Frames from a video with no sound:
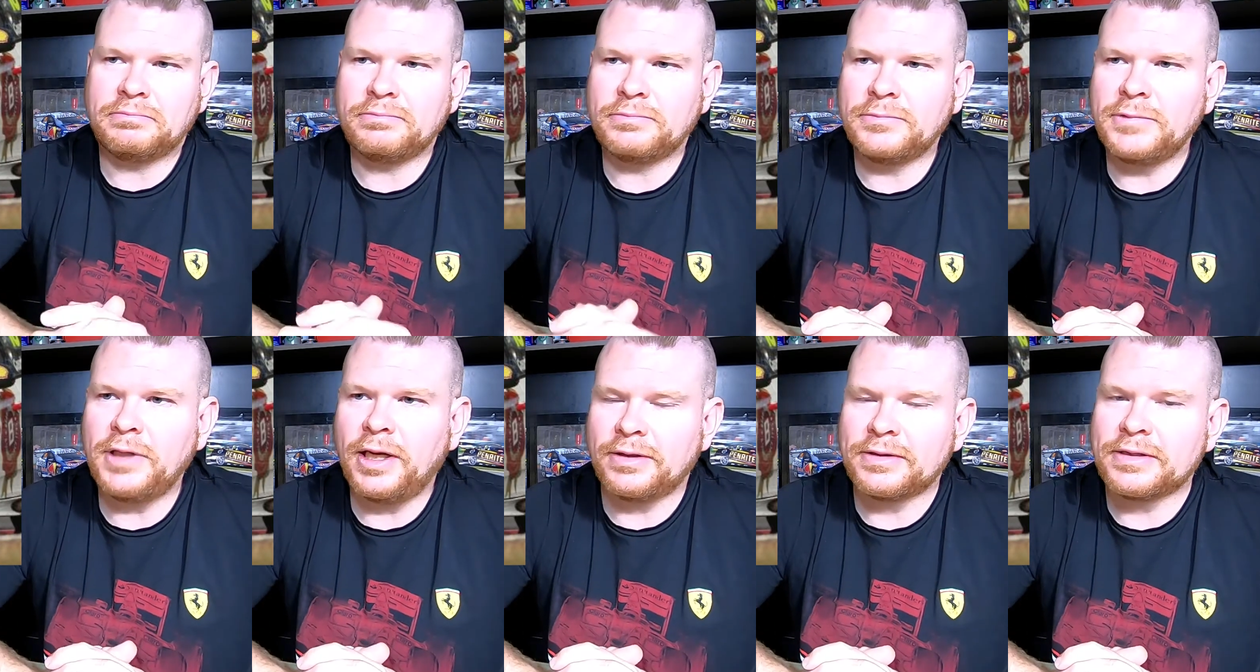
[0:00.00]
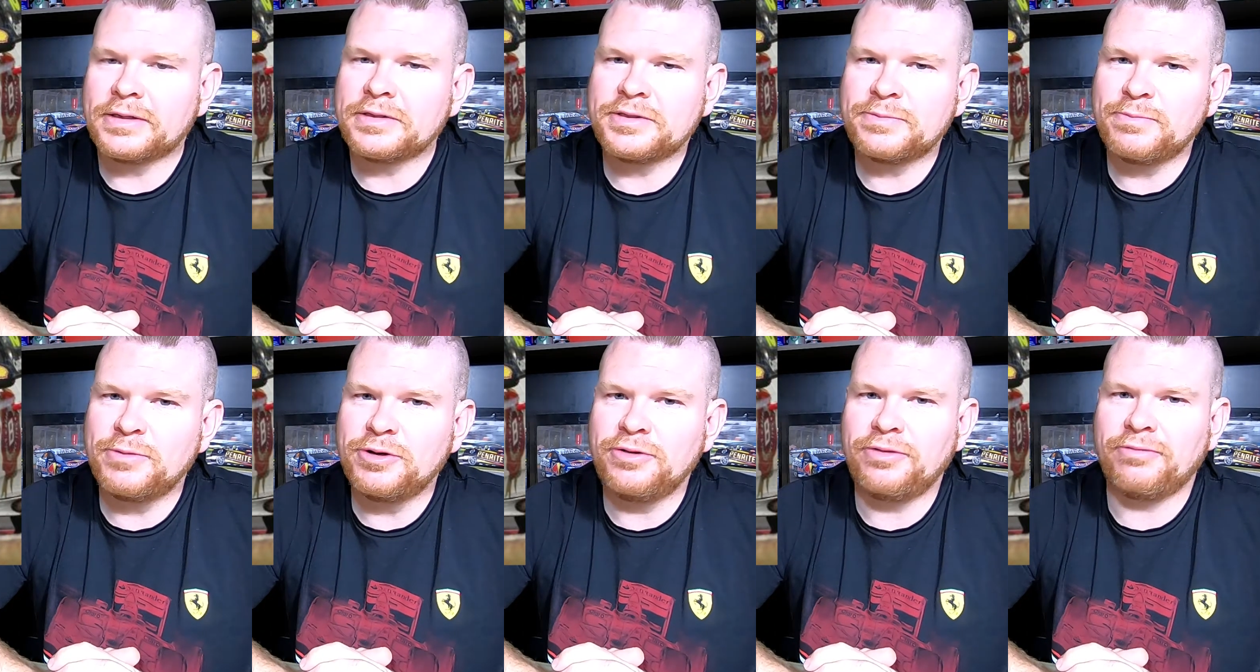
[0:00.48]
not a
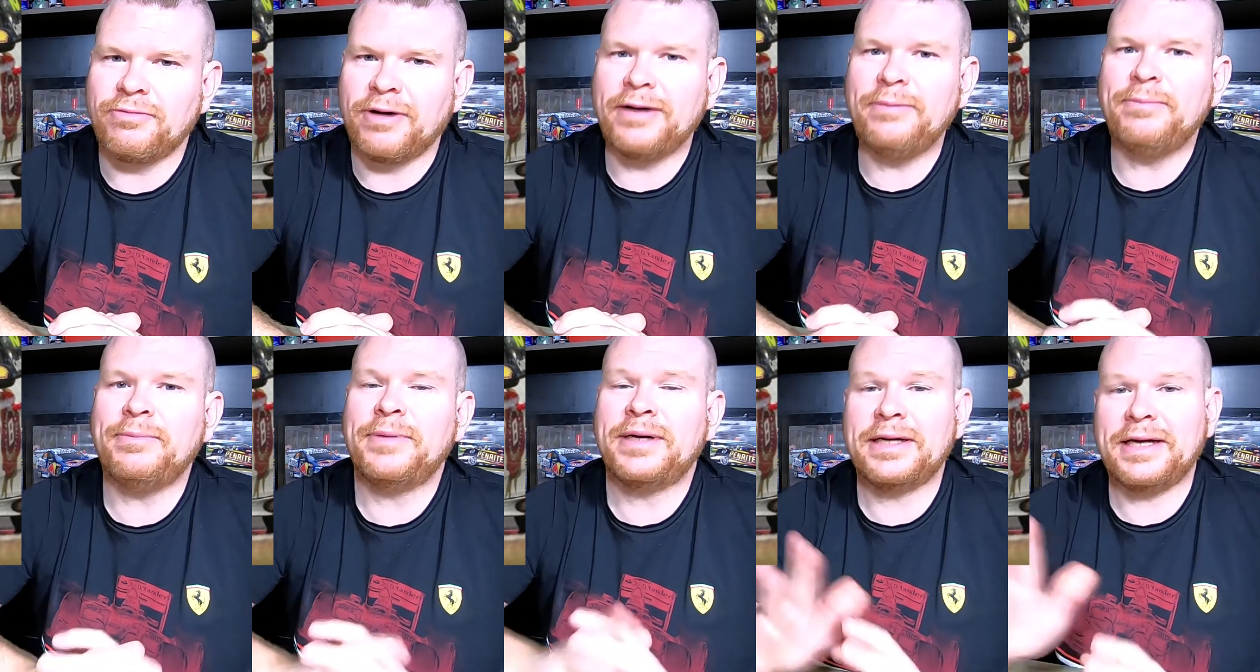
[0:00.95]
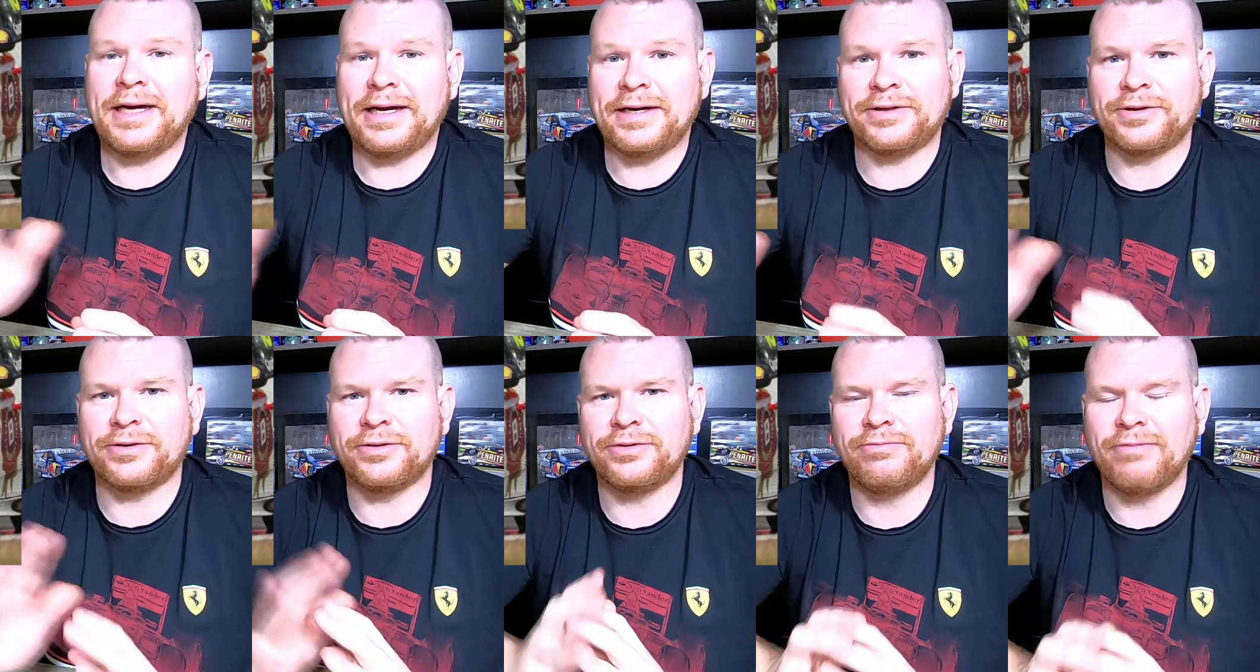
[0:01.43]
smooth run, but had
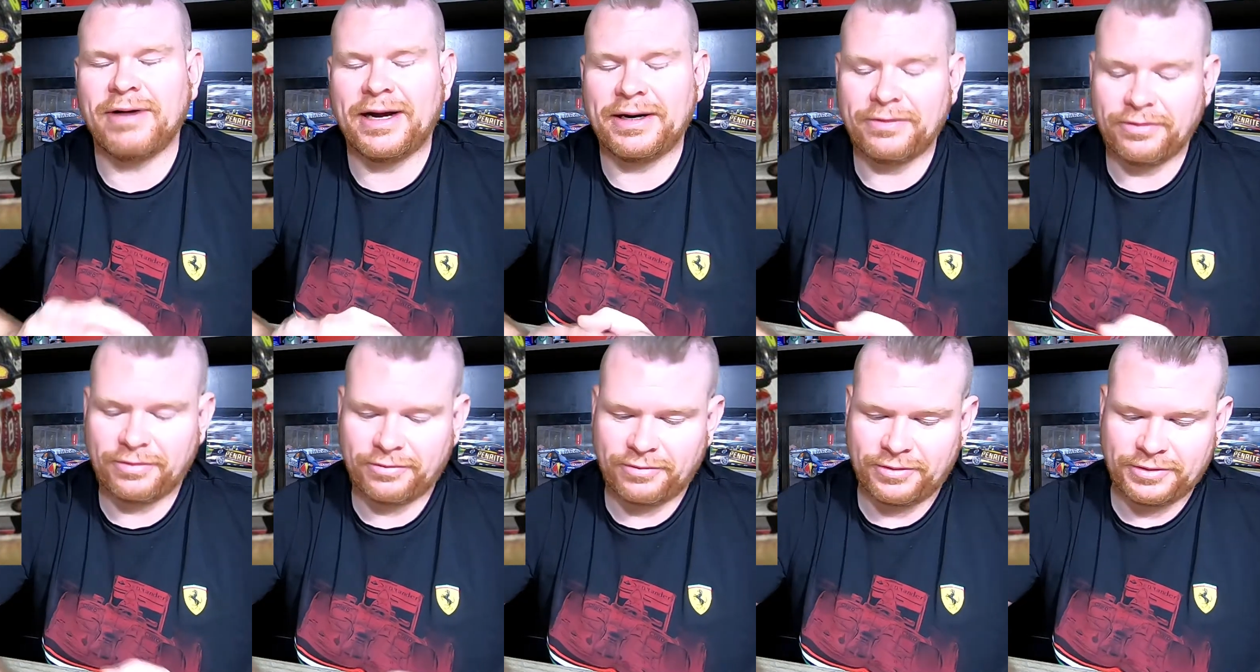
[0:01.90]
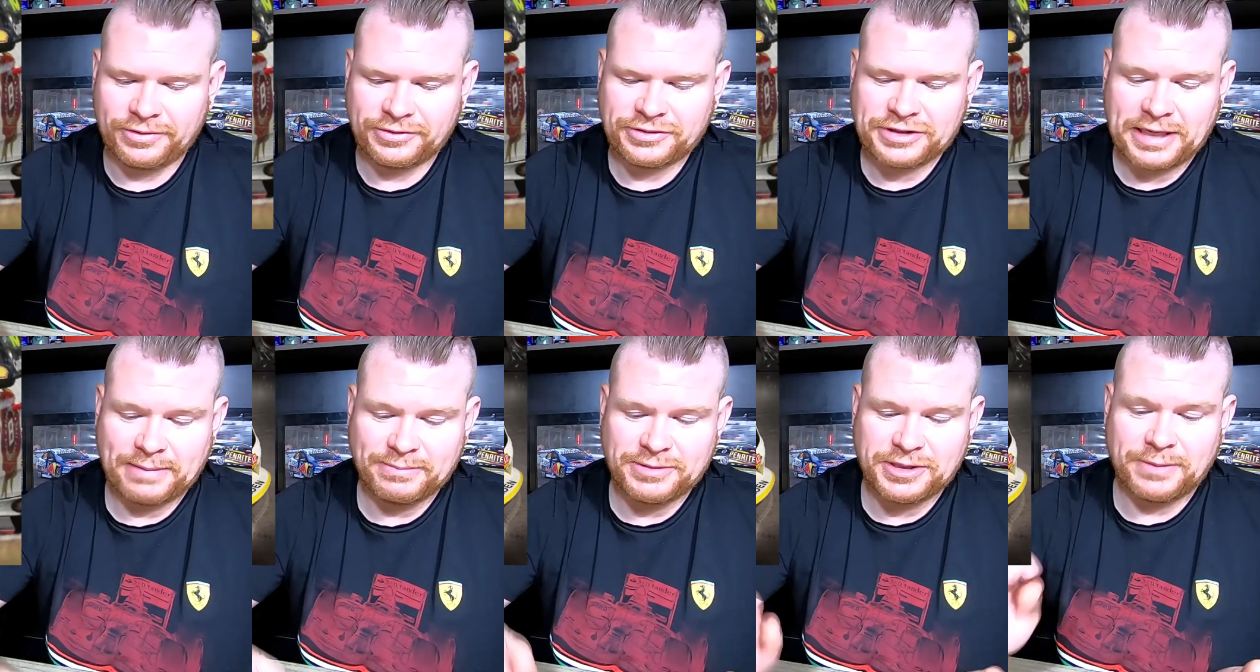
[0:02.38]
a good run through the
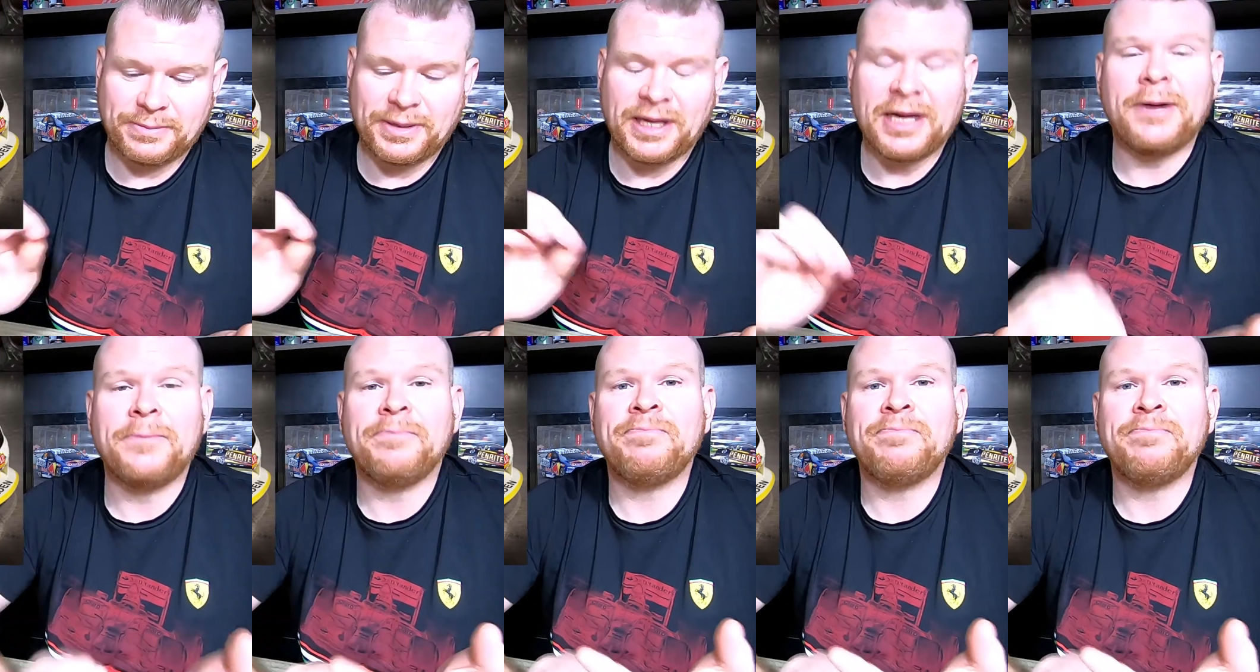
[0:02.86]
championship.